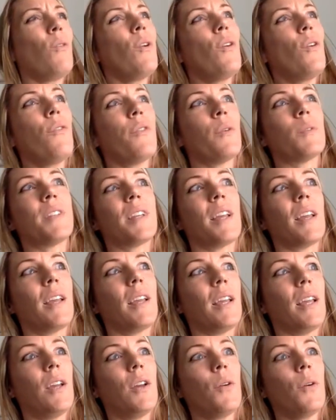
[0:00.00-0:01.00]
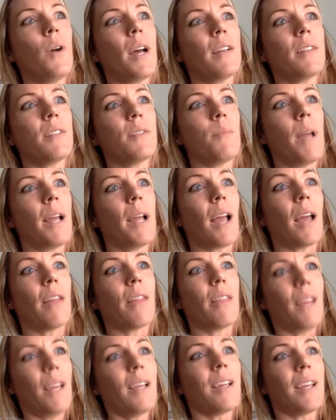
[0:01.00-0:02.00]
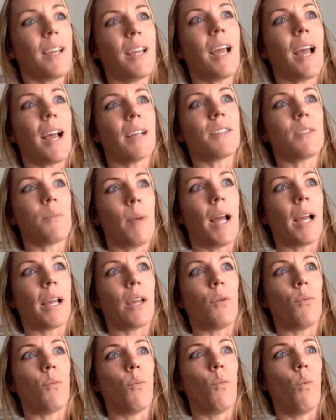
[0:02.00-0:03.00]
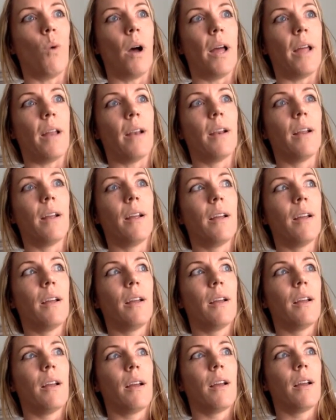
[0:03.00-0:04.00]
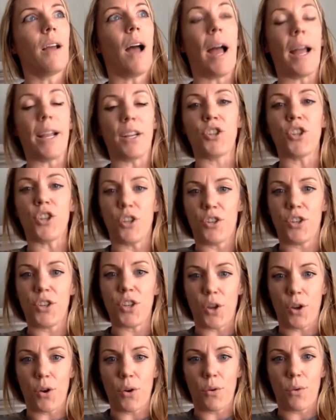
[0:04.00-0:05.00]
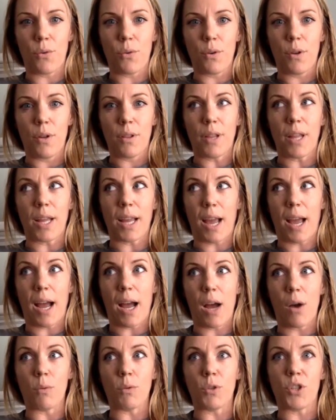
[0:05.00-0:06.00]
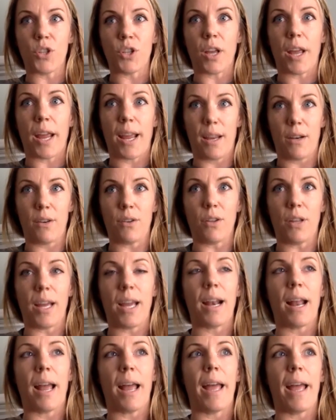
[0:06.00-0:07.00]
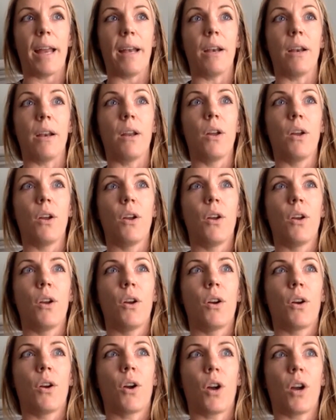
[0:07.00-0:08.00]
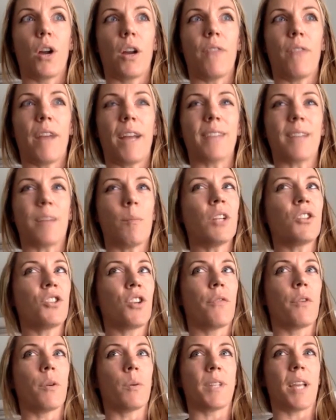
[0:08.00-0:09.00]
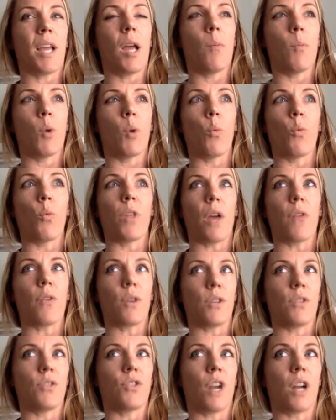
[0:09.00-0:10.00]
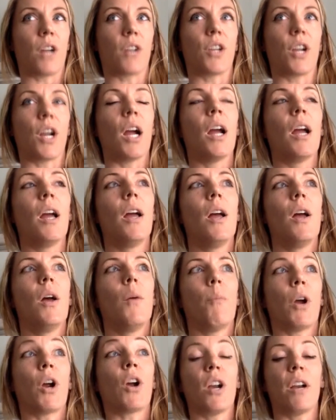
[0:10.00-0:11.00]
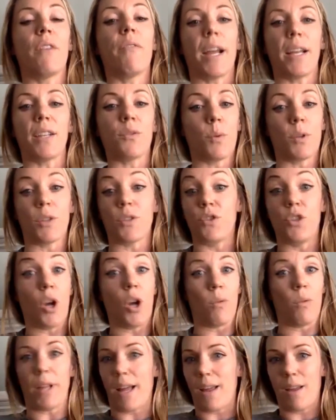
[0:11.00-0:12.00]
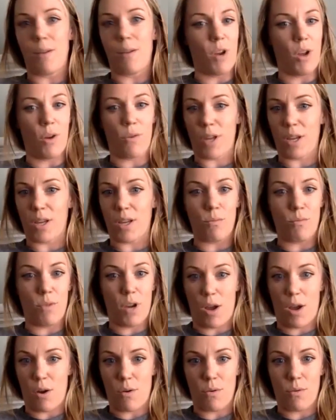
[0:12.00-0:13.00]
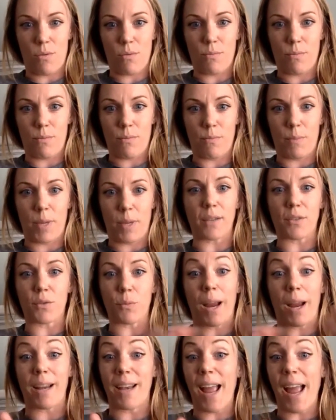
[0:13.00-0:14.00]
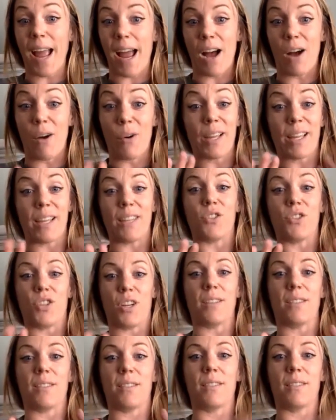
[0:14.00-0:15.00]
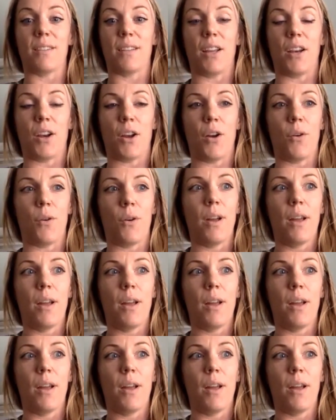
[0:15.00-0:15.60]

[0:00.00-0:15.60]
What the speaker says: if it was he who asked Maggie. I think he asked Maggie what I should do, like how to handle it. And her advice, I'm not sure if it was him or the other instructor, but her advice was, don't let him know that, you know, because right now he's just, you know,